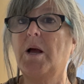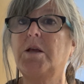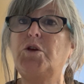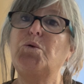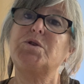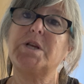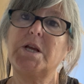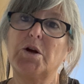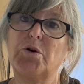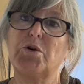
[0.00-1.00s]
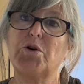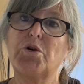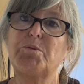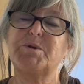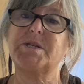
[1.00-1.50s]
using
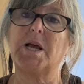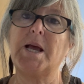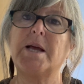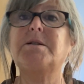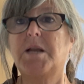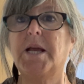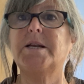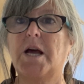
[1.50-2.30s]
herbs and